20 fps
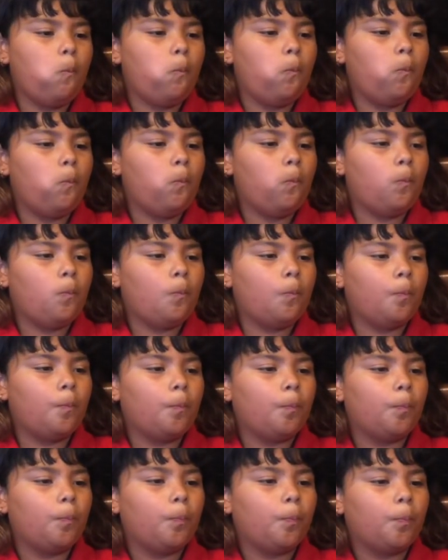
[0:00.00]

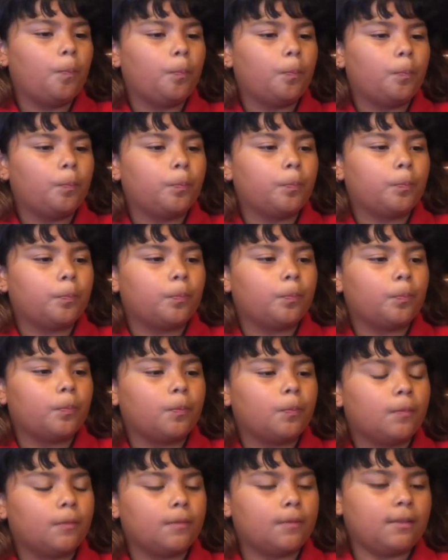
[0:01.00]

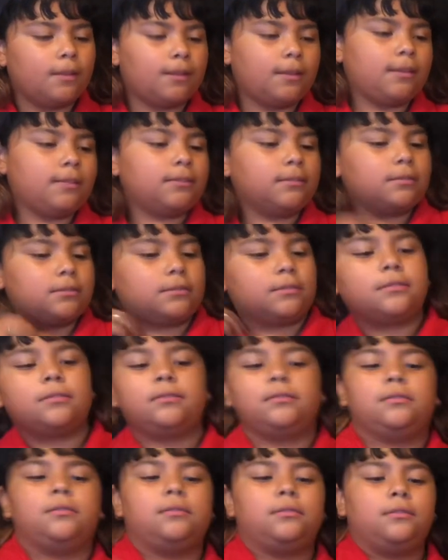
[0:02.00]

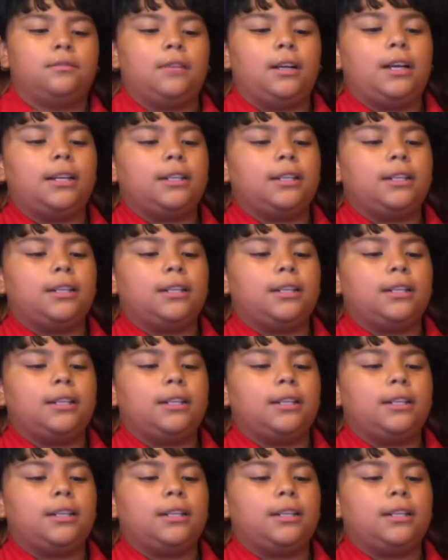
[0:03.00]
This person isn't speaking.